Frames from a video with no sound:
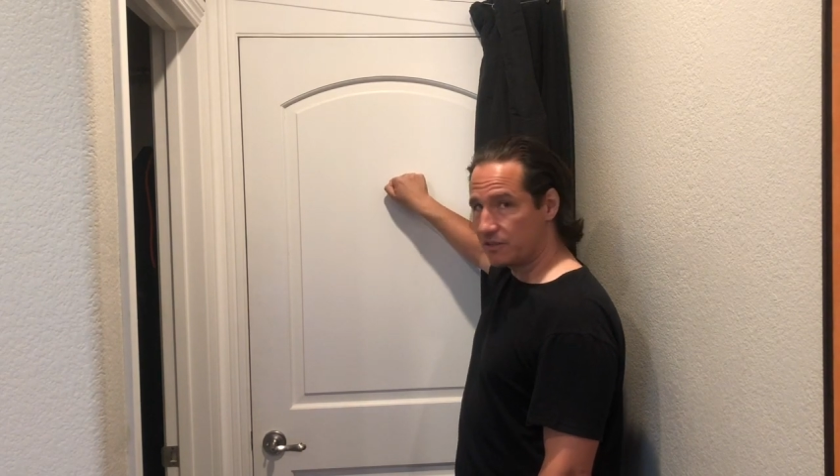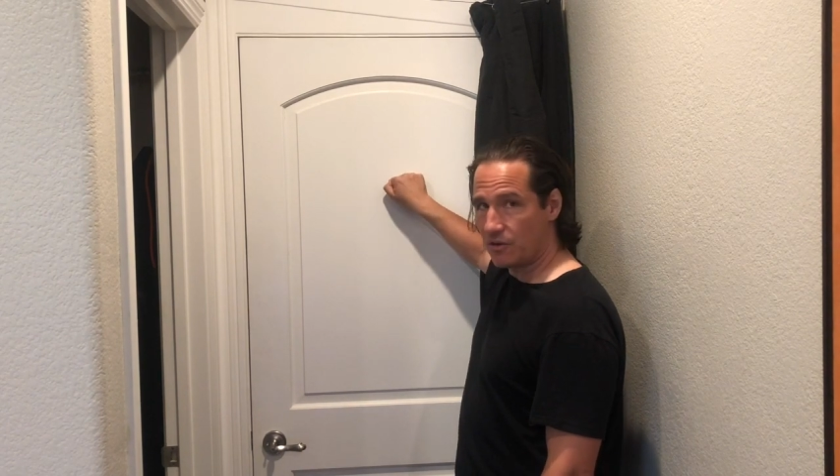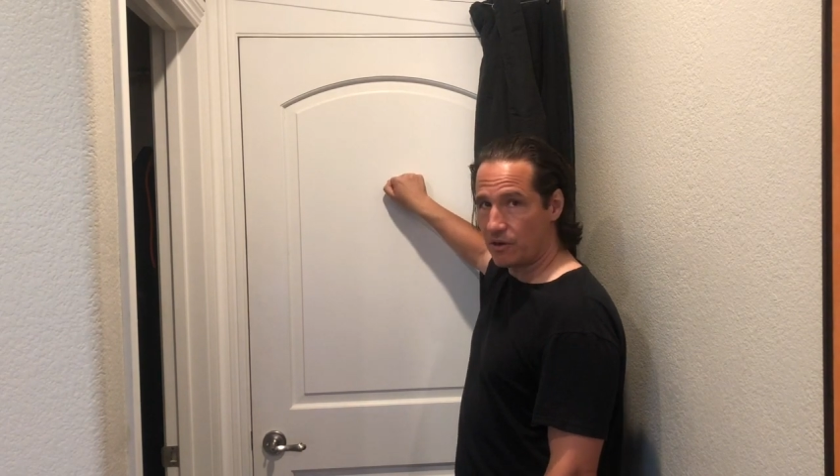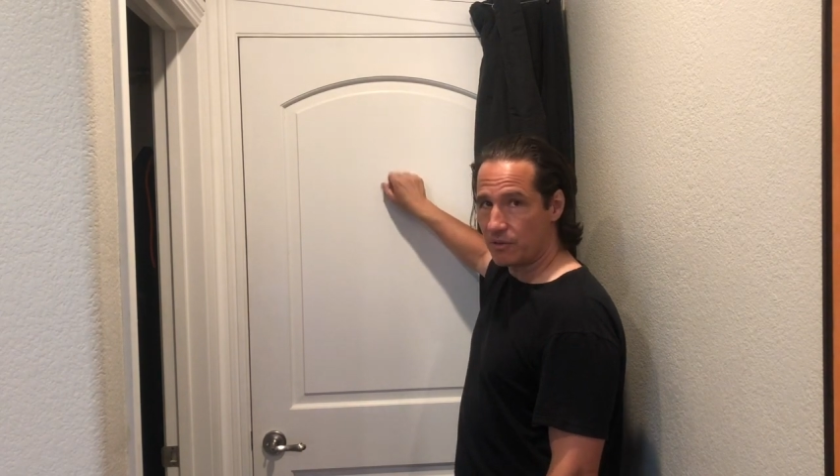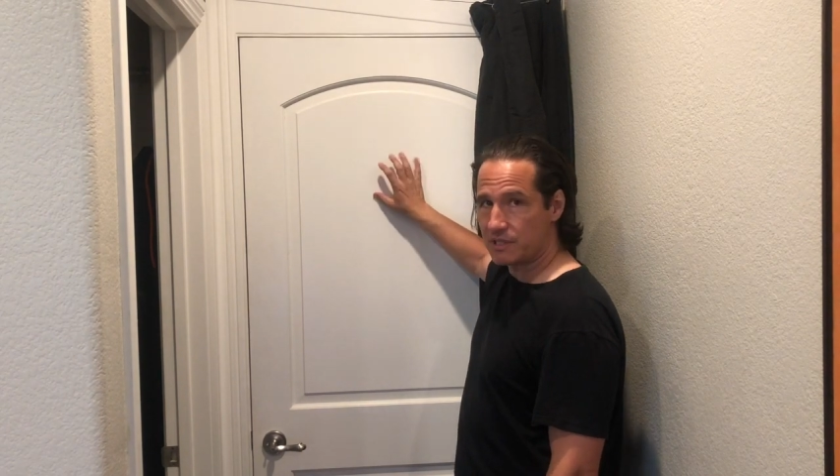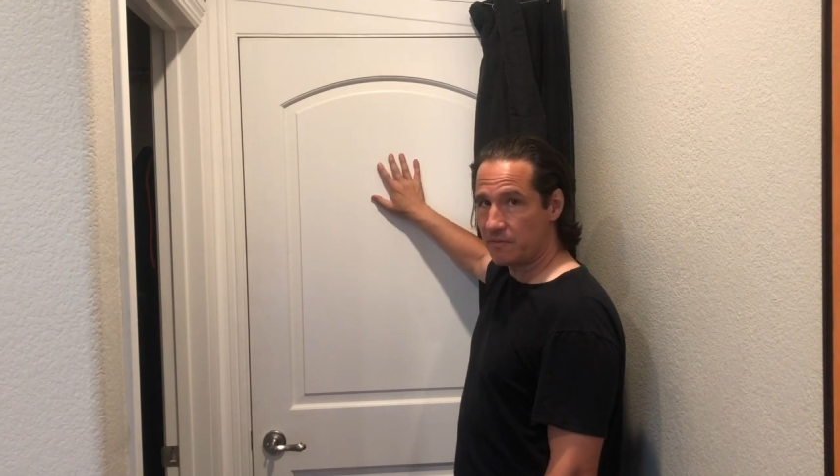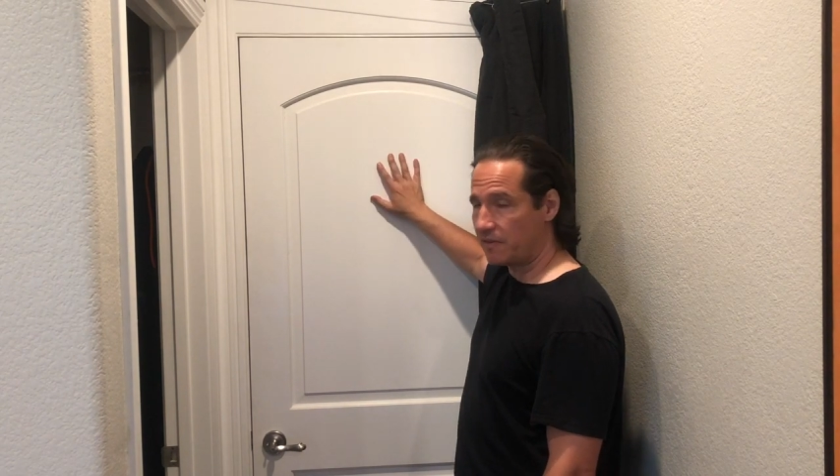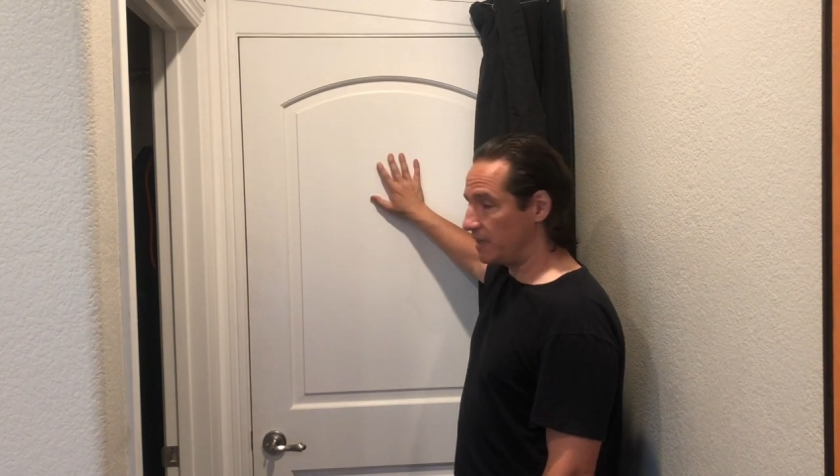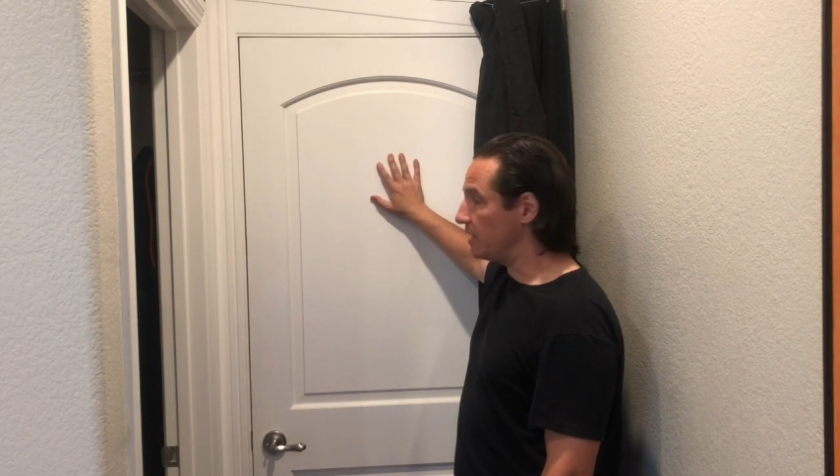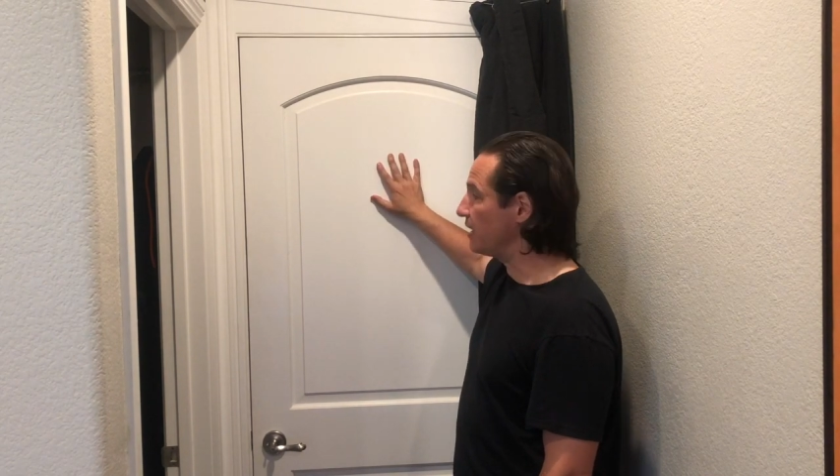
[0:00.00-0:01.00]
door, which I'm
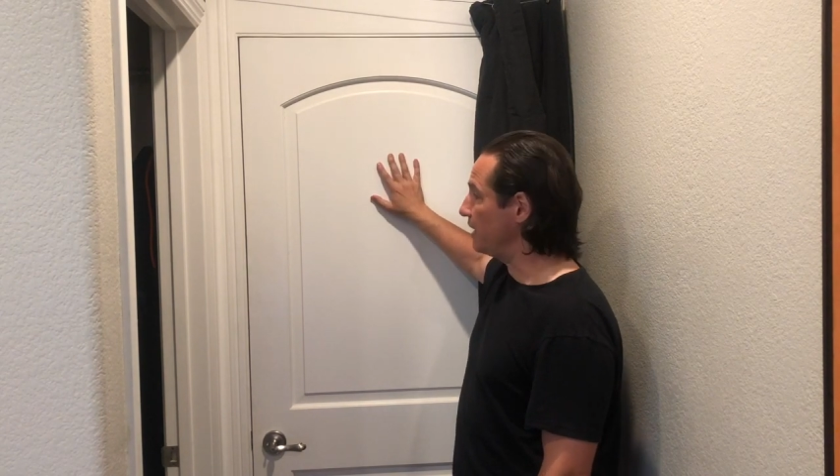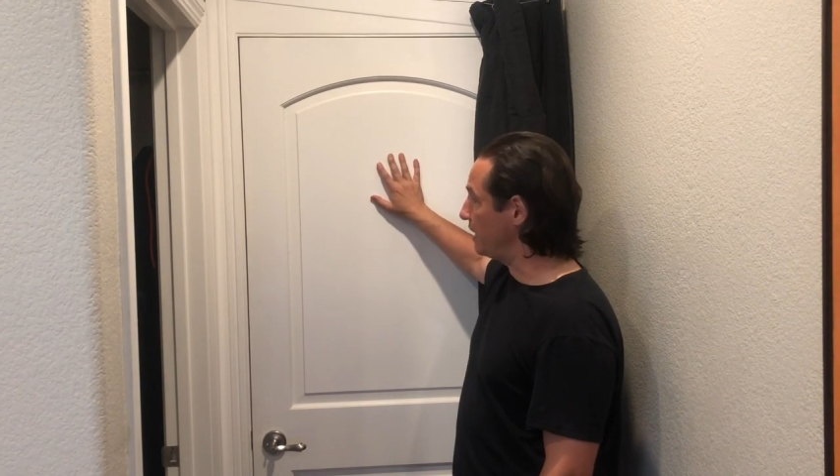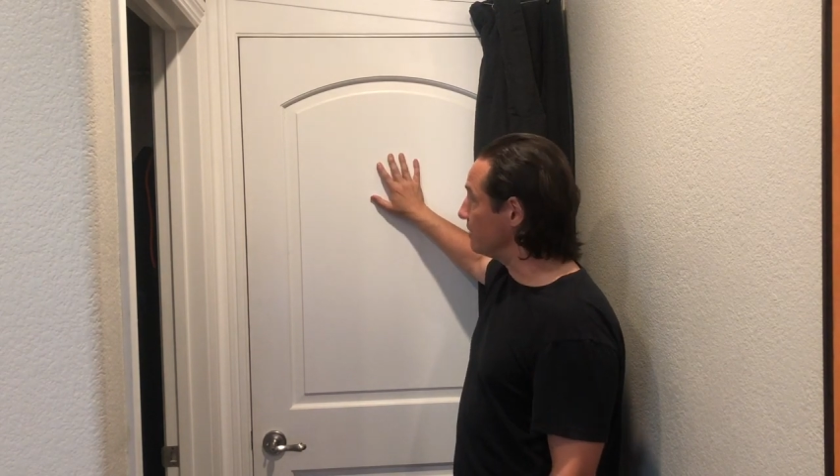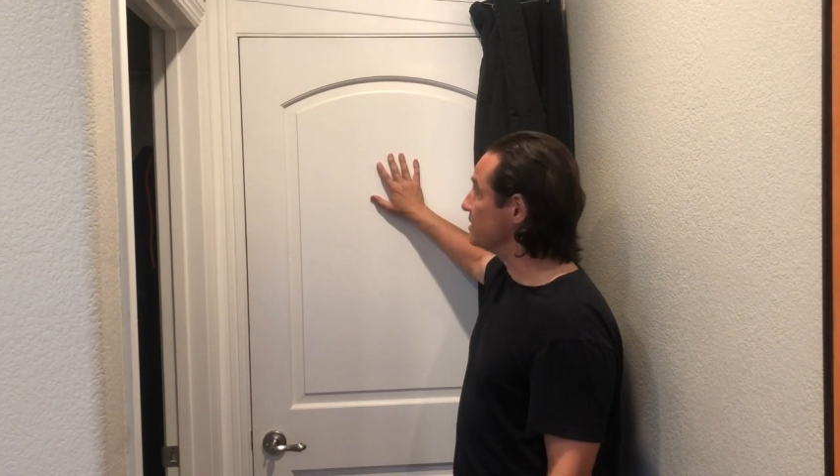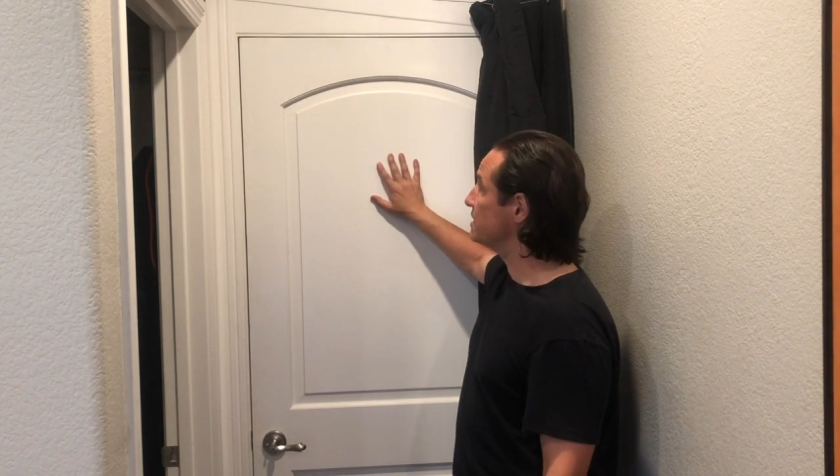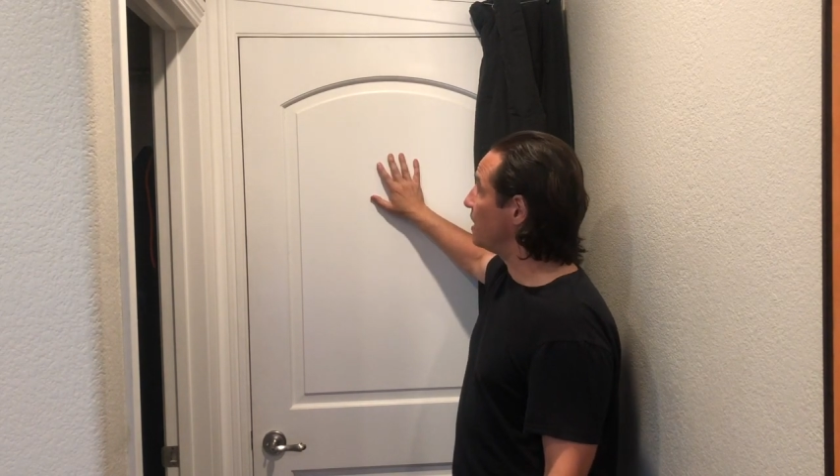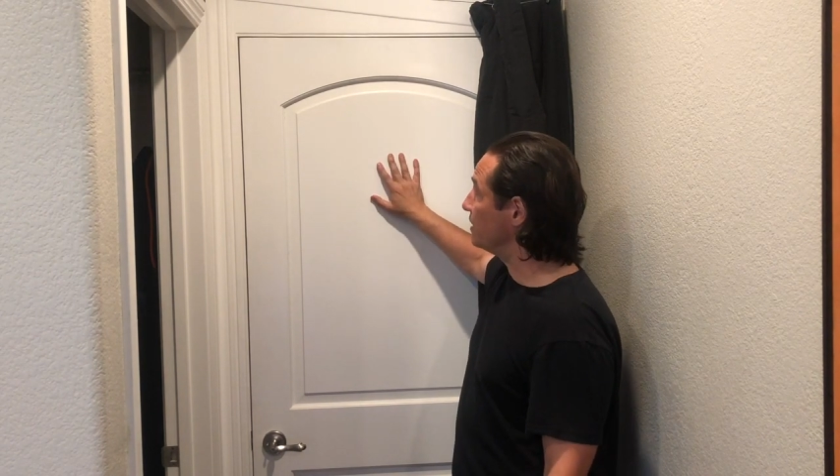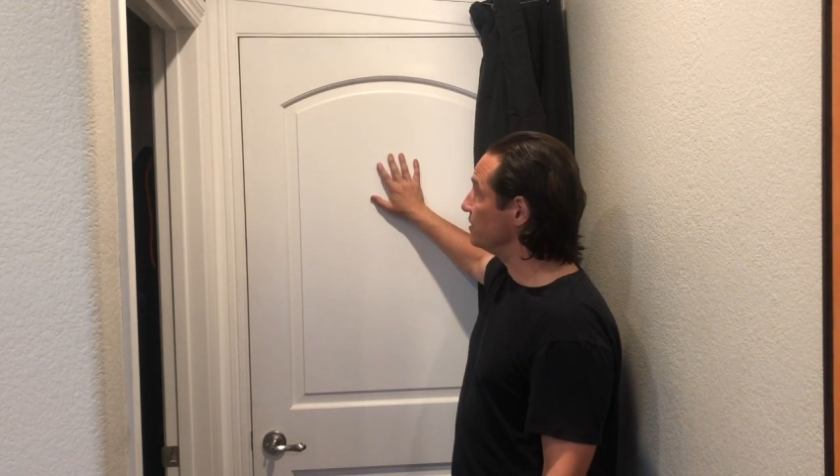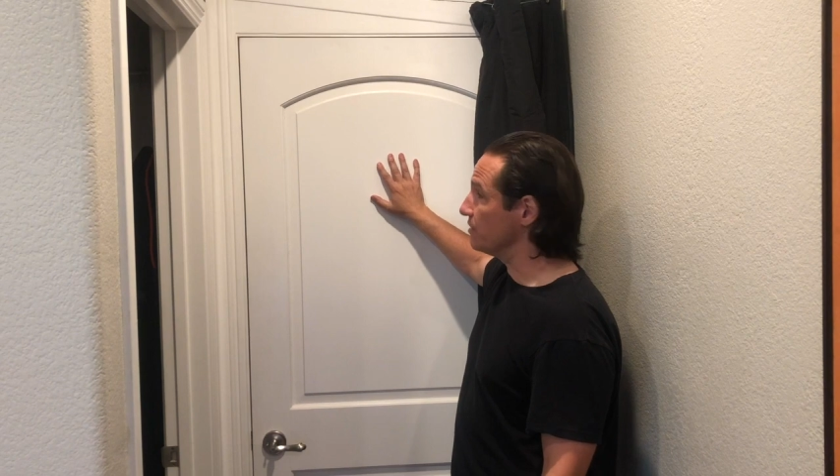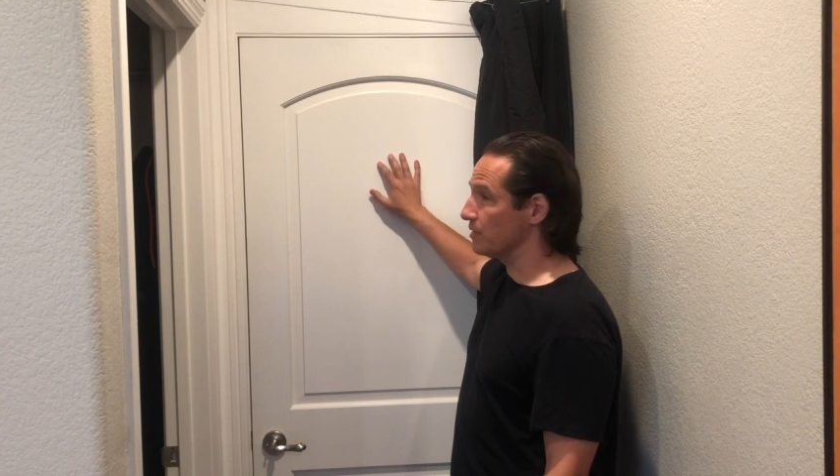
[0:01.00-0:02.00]
very lucky I have a
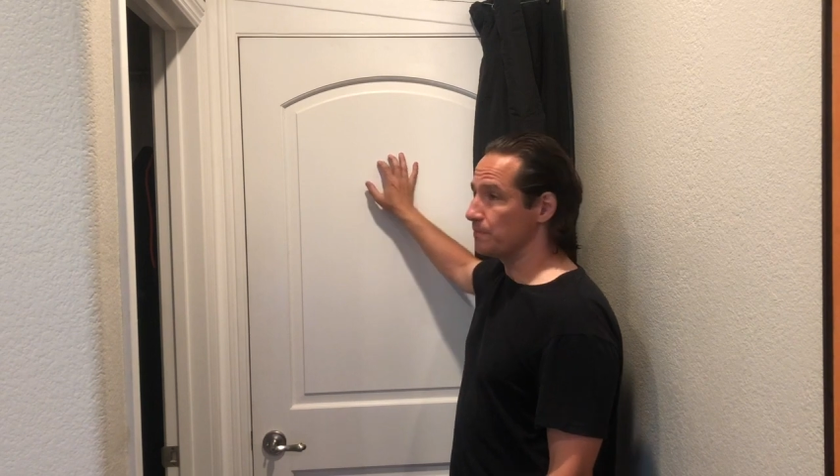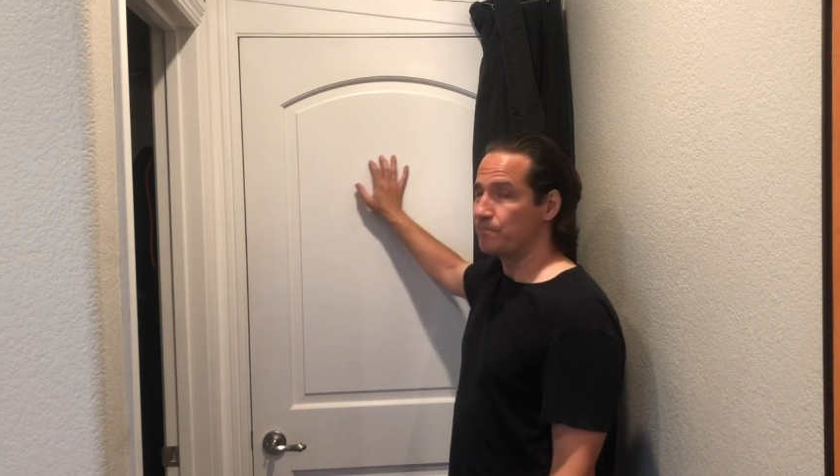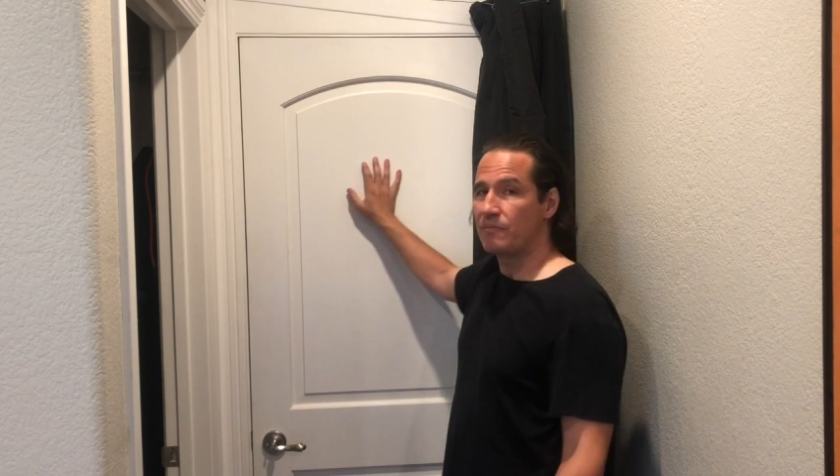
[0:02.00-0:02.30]
solid door.